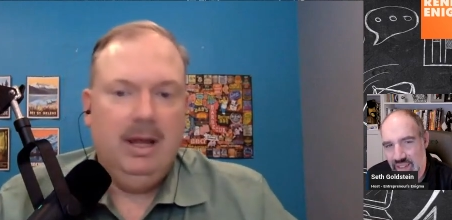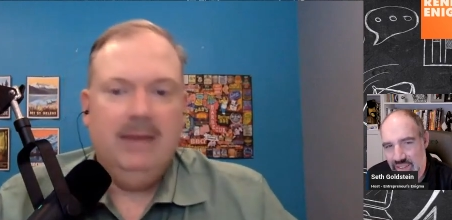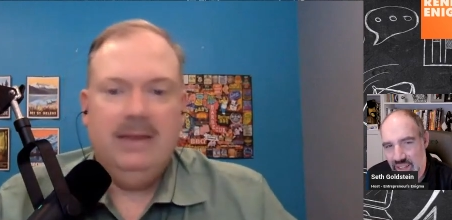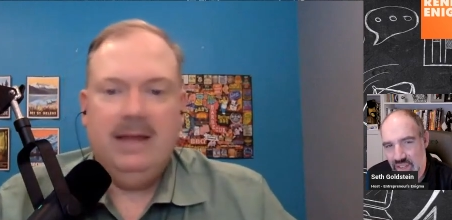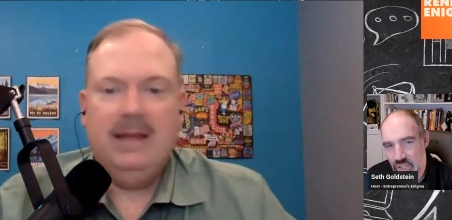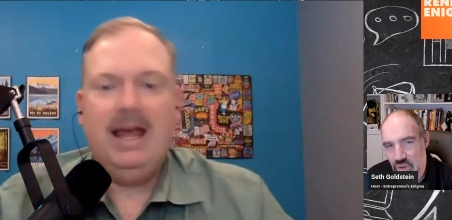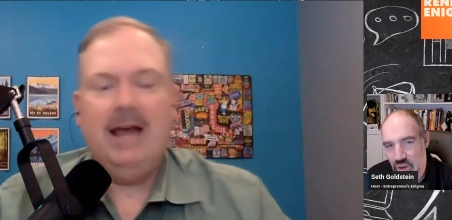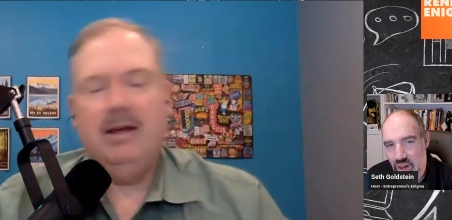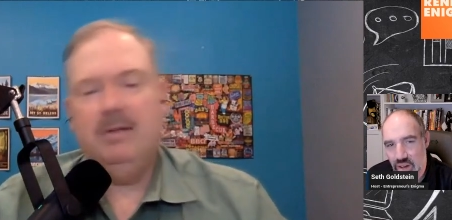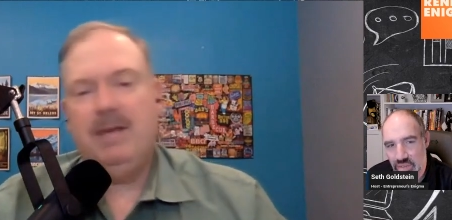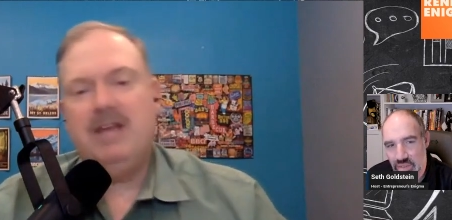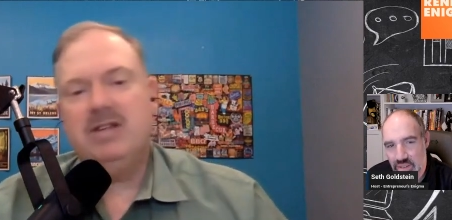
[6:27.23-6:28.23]
Speaker 1: yeah, it yeah. It
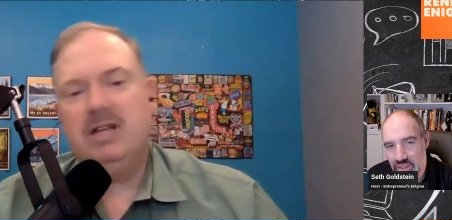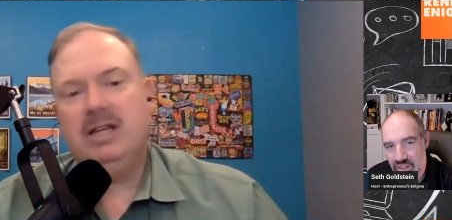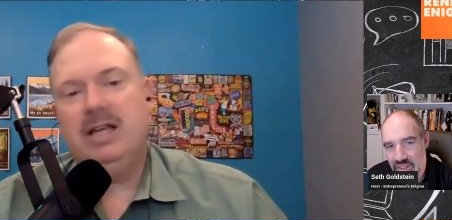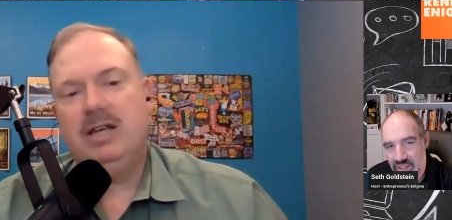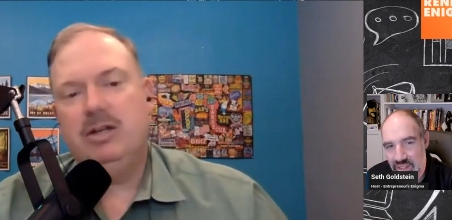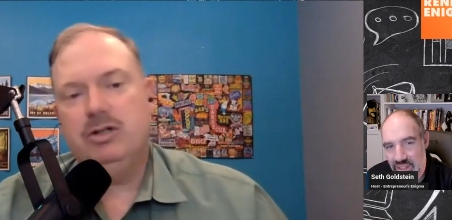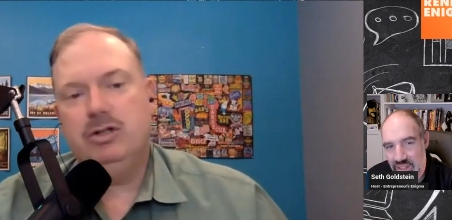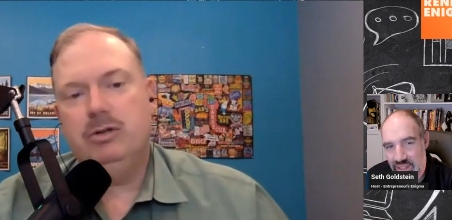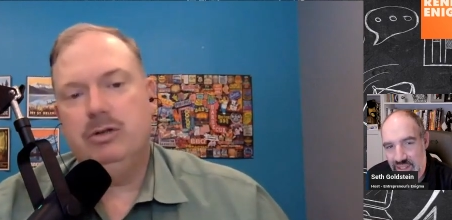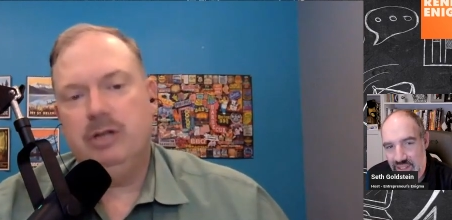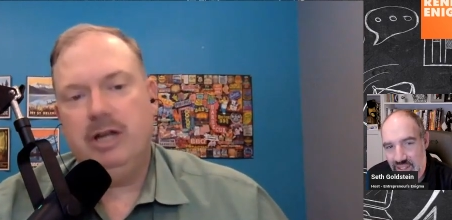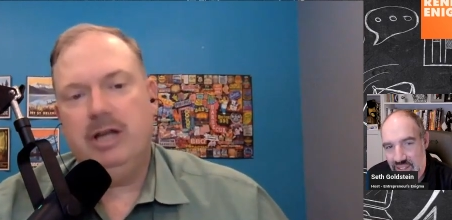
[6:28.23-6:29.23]
basically, can you shoot and
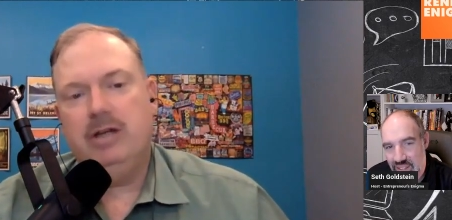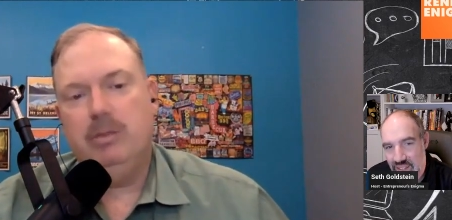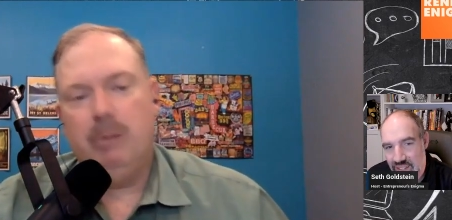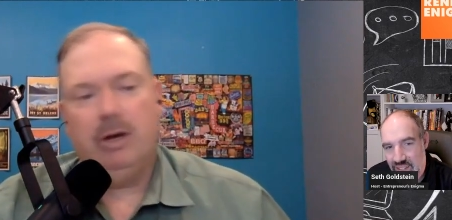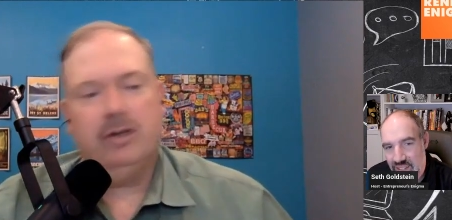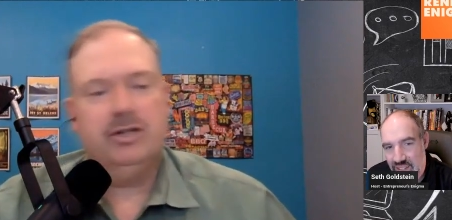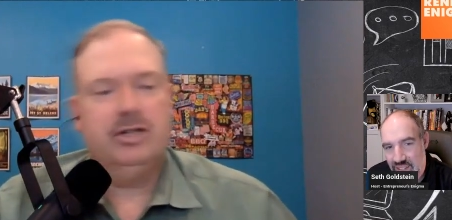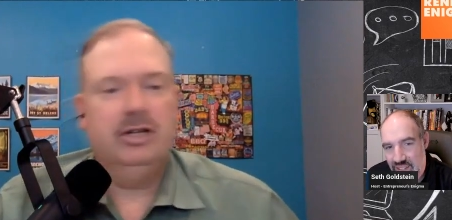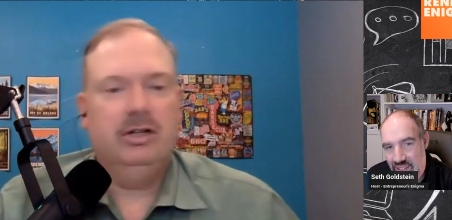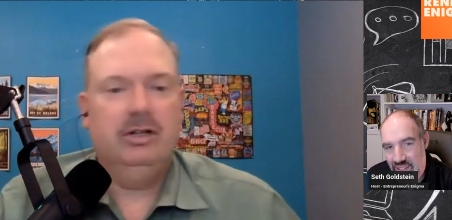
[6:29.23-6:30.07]
can you march still